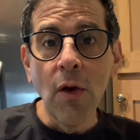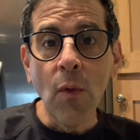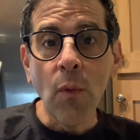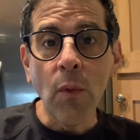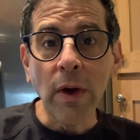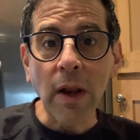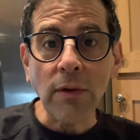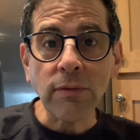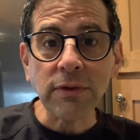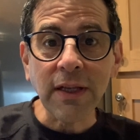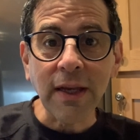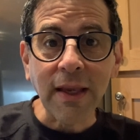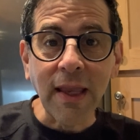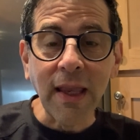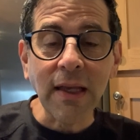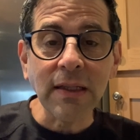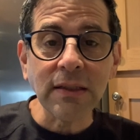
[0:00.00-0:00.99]
When I was a
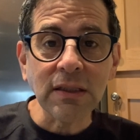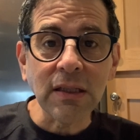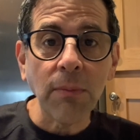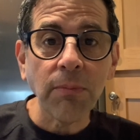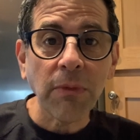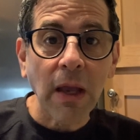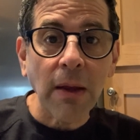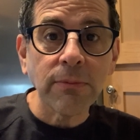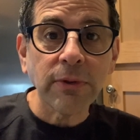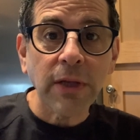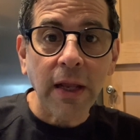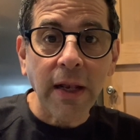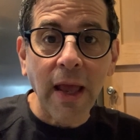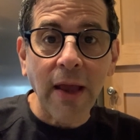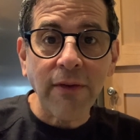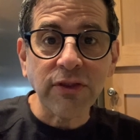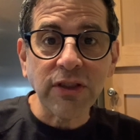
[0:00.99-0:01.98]
kid, sometimes I'd
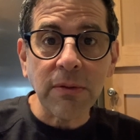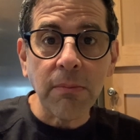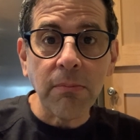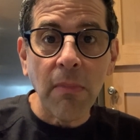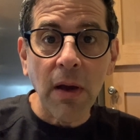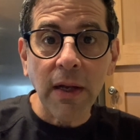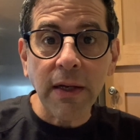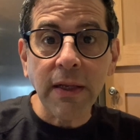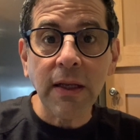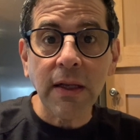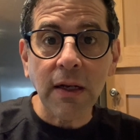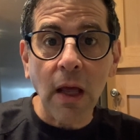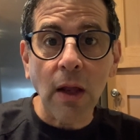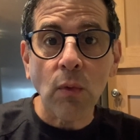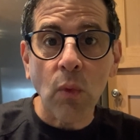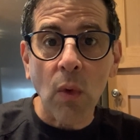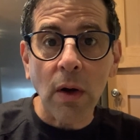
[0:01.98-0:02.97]
have some money and
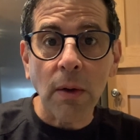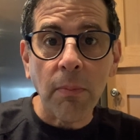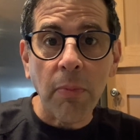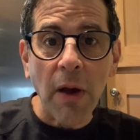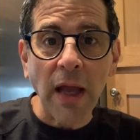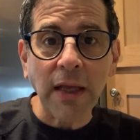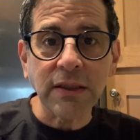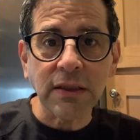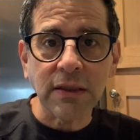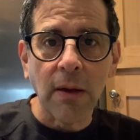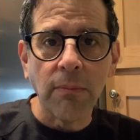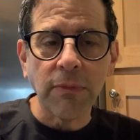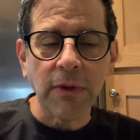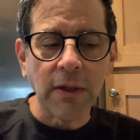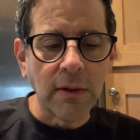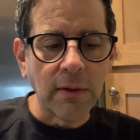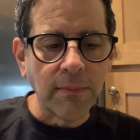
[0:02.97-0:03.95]
I'd want to buy
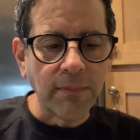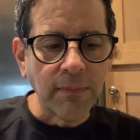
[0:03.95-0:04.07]
something.